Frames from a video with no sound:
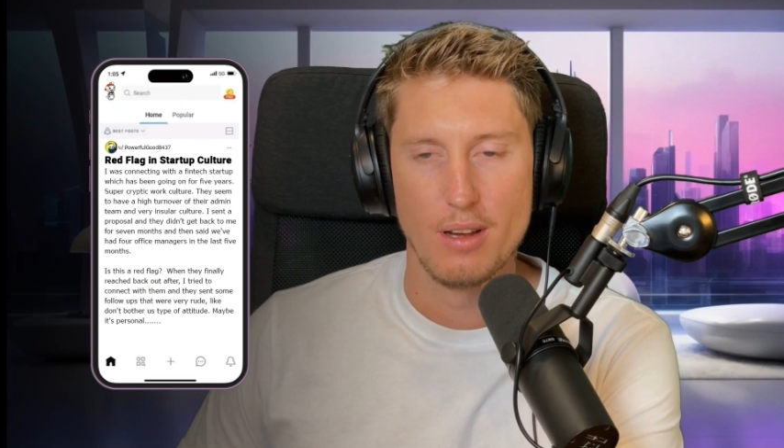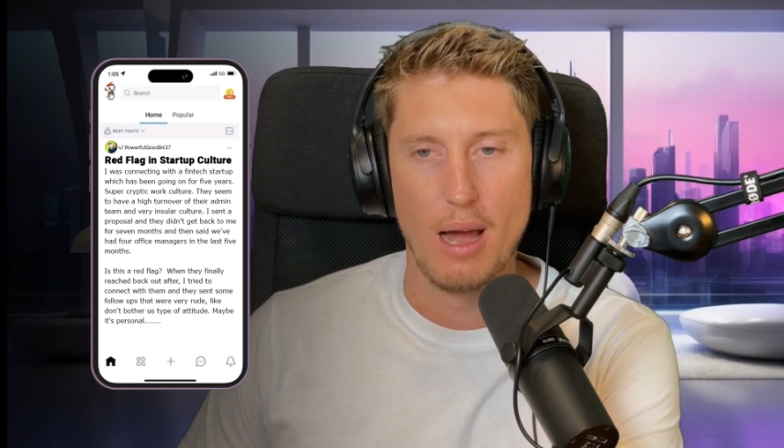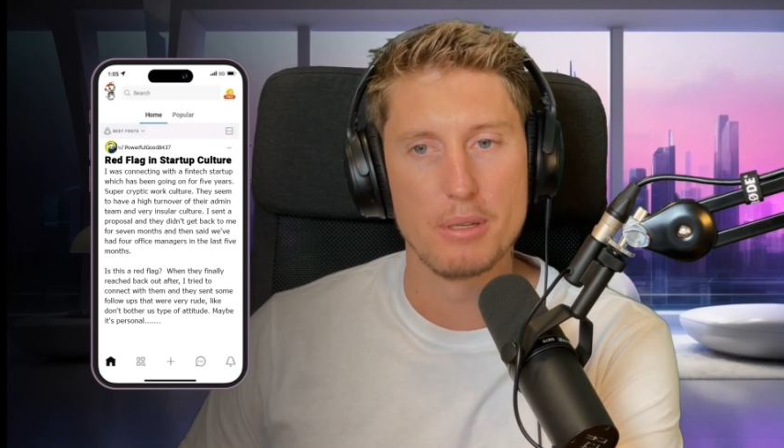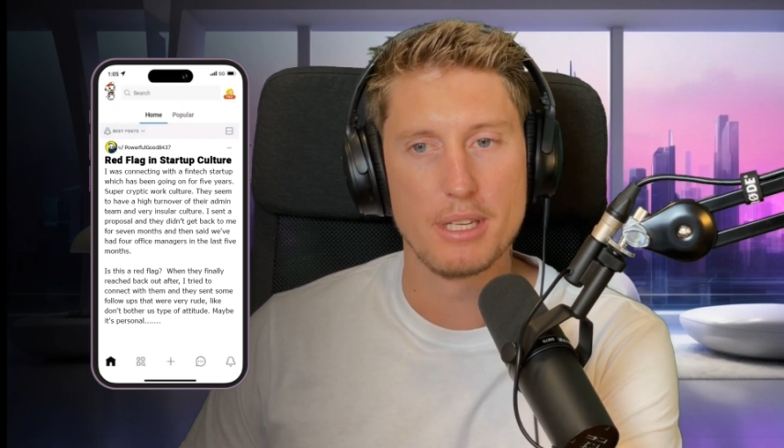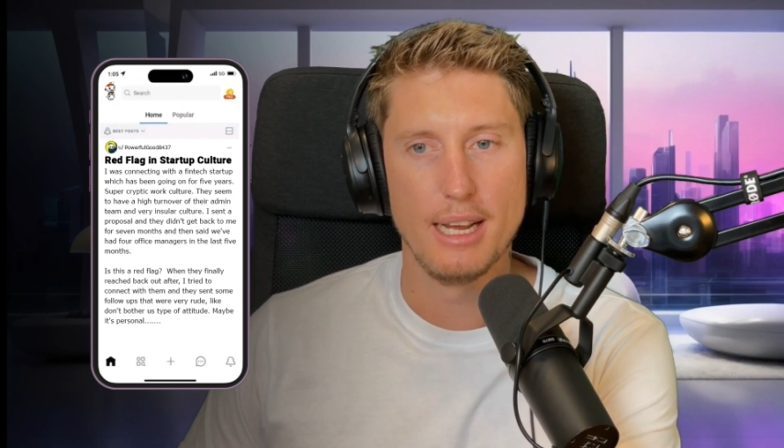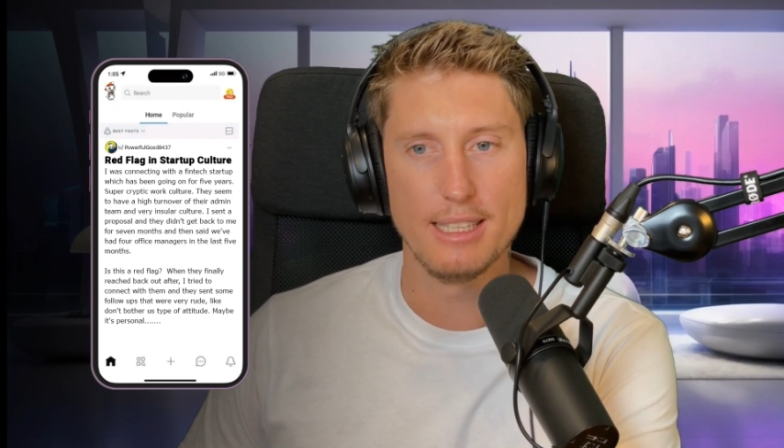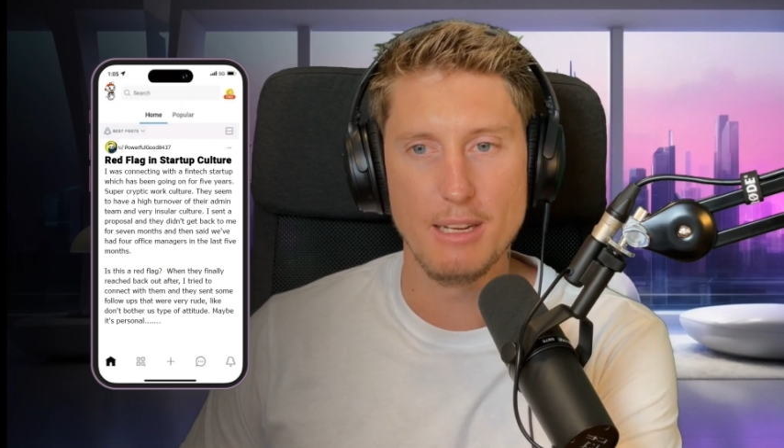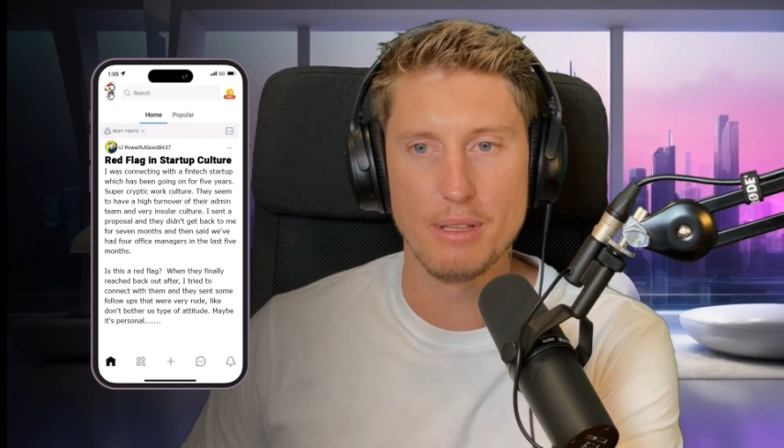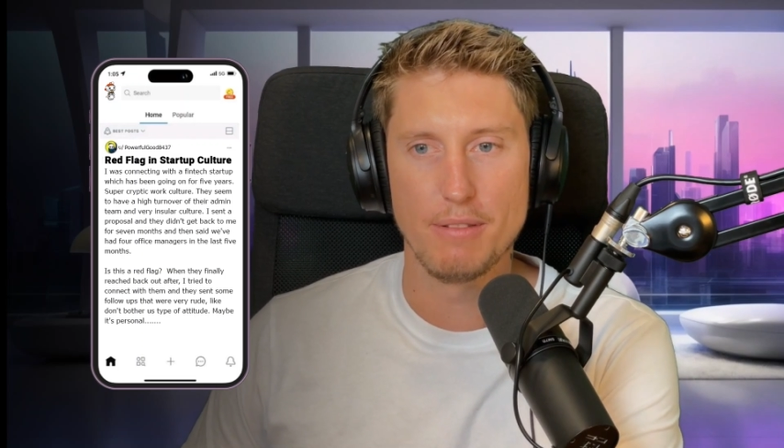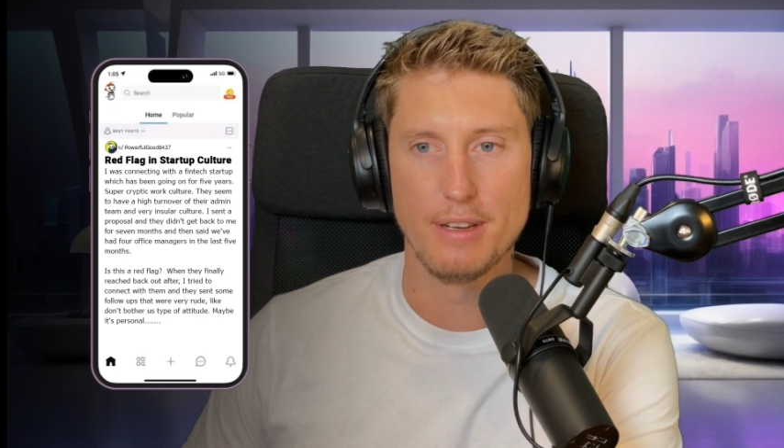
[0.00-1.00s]
I was connecting
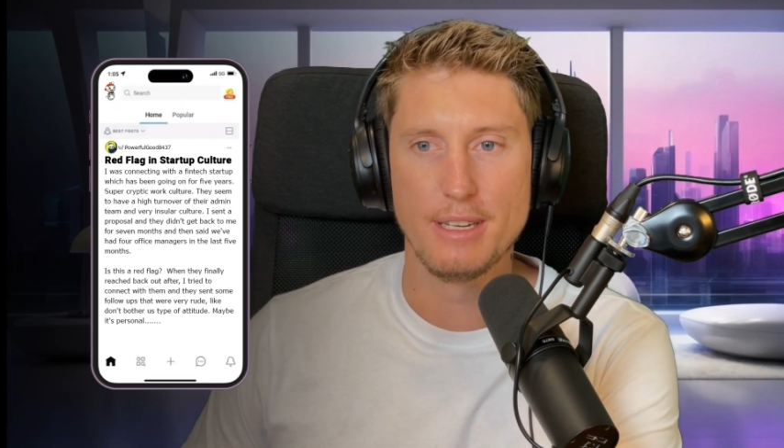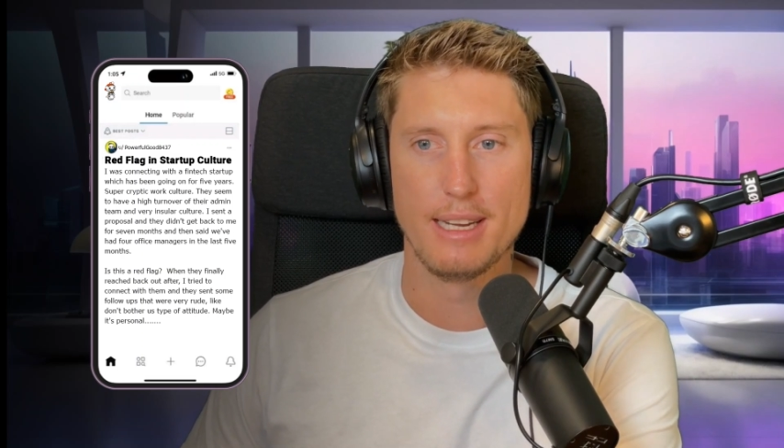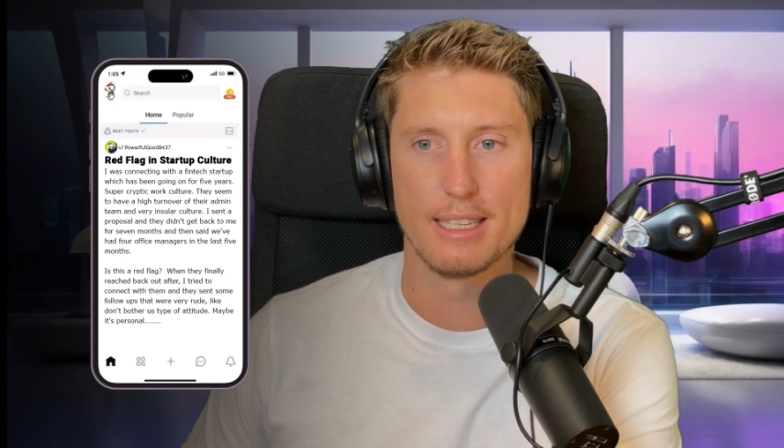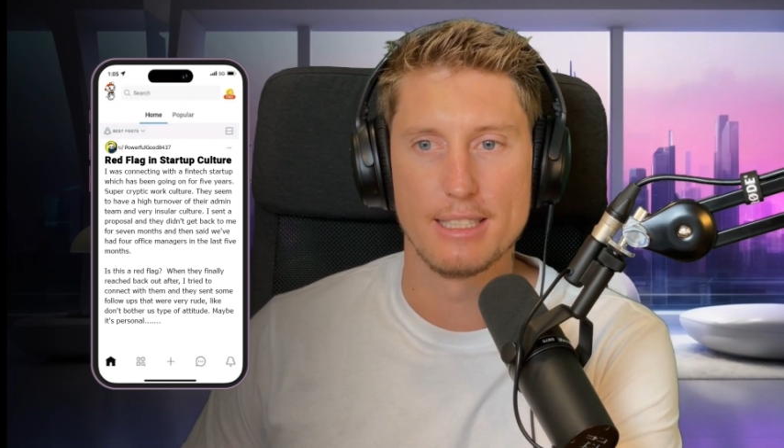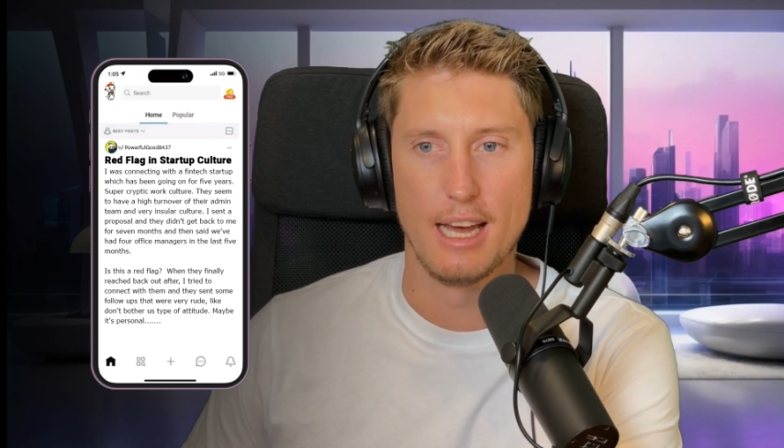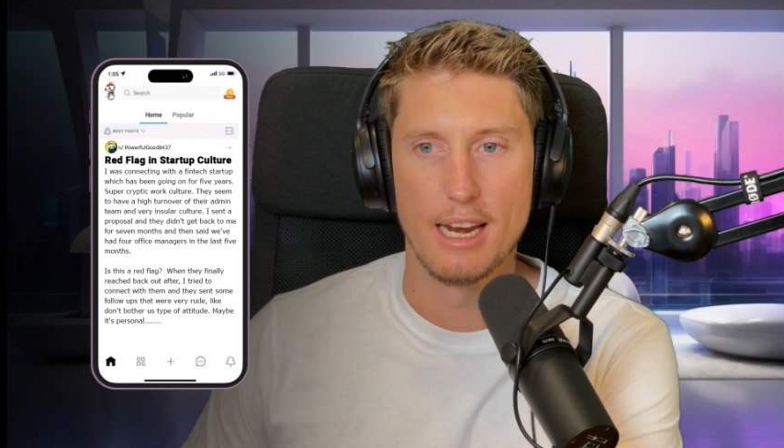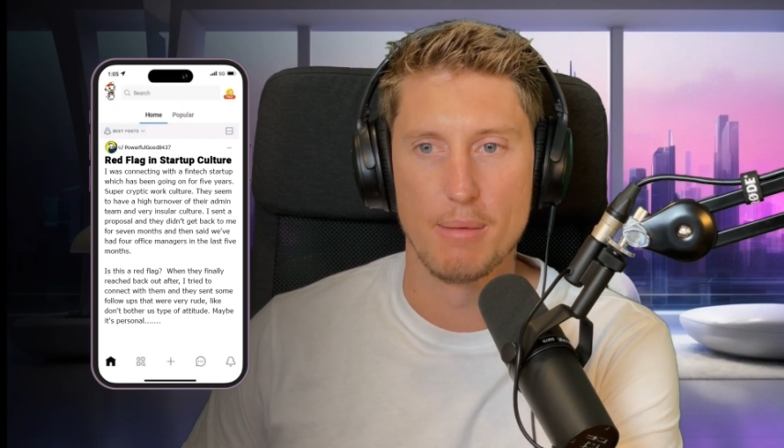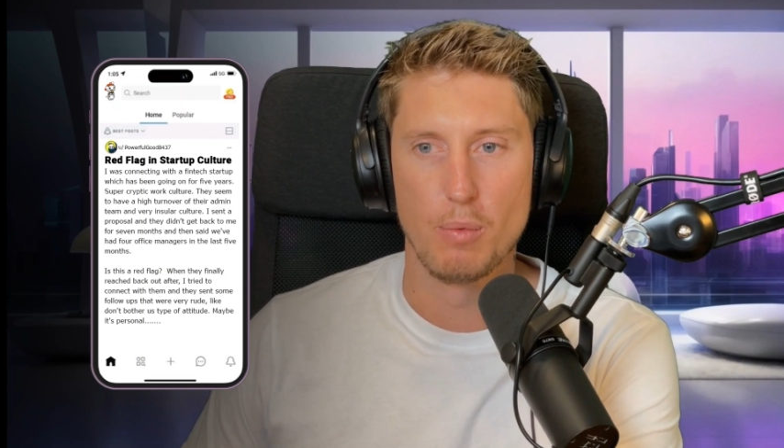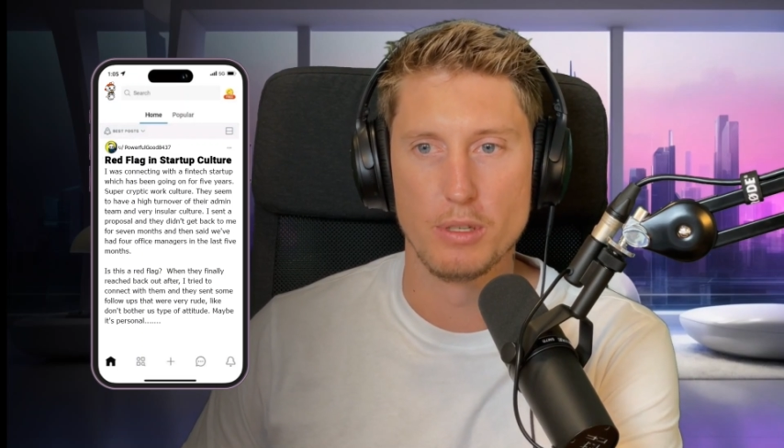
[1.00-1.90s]
with a fintech startup